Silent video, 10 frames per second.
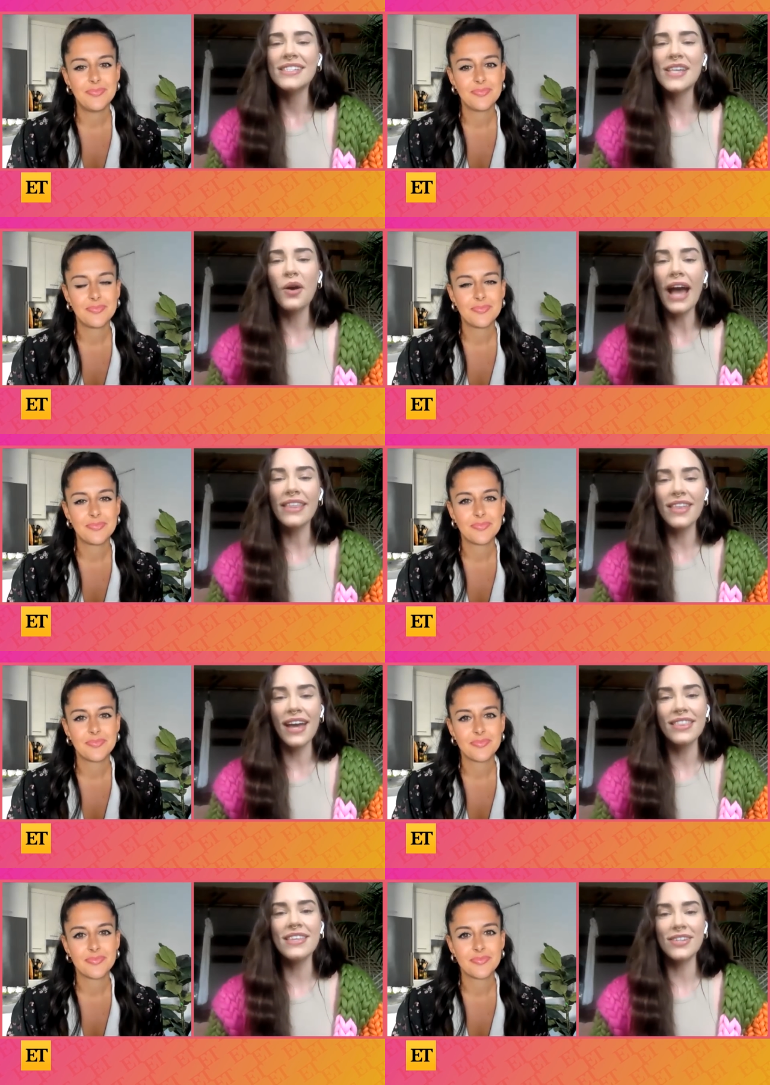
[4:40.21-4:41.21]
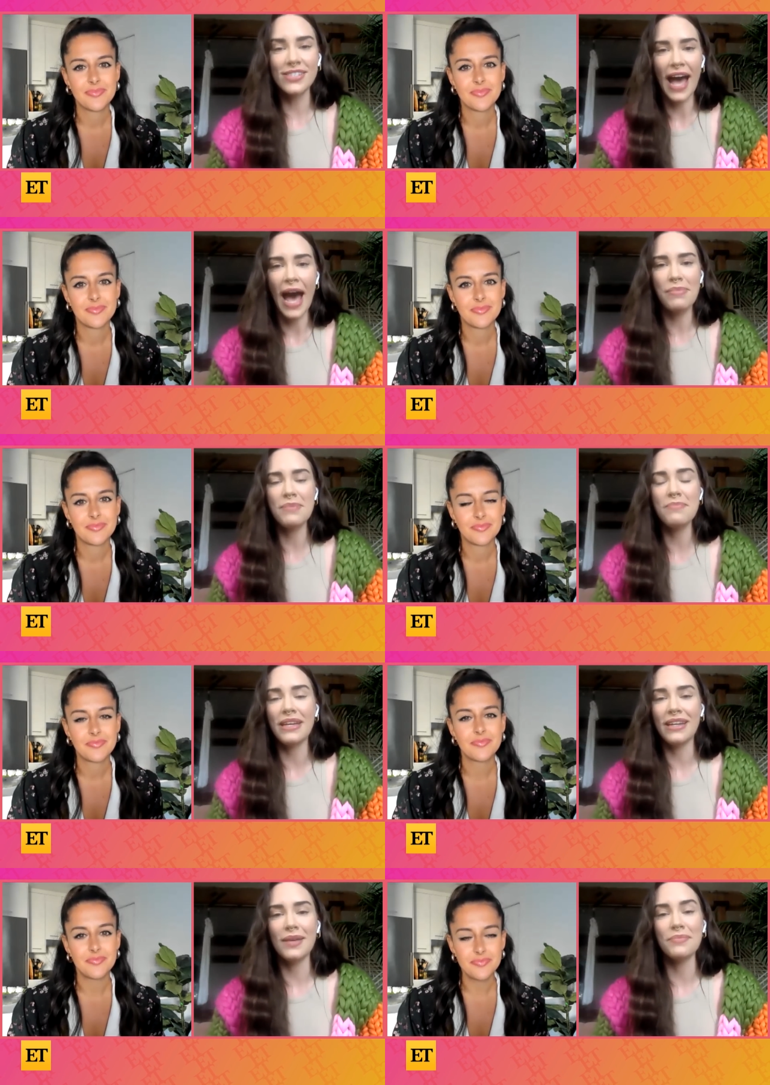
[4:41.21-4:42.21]
Speaker 1: So I think there's a happy
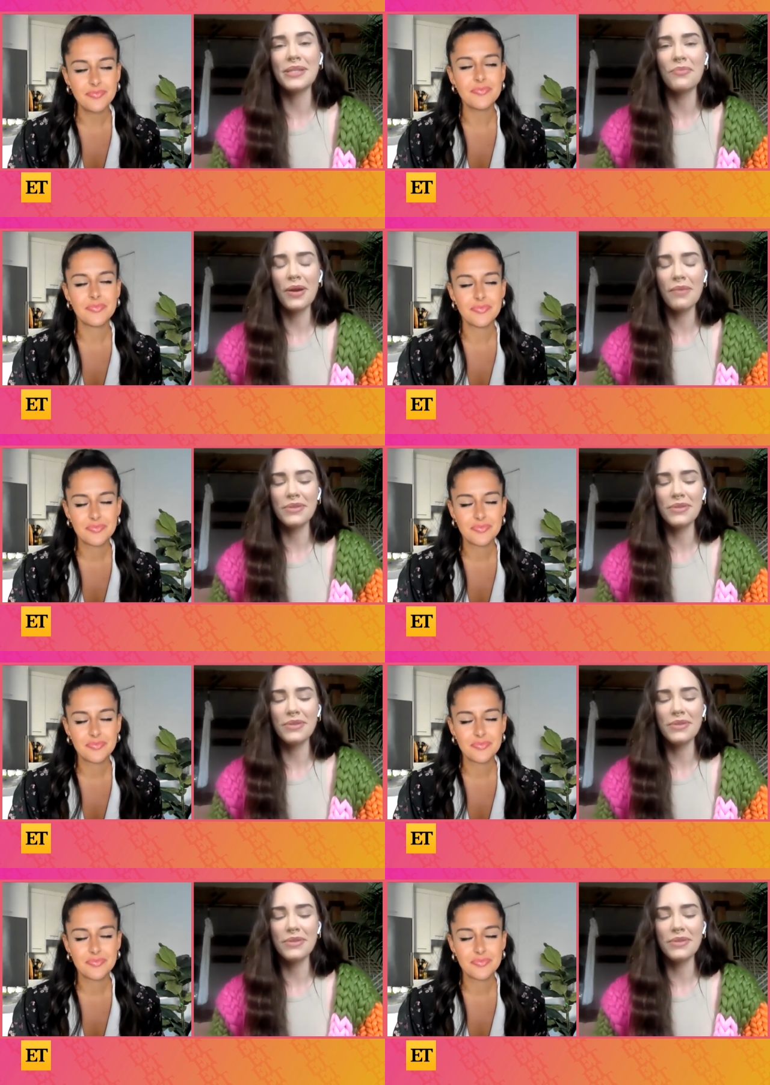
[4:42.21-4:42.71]
medium somewhere in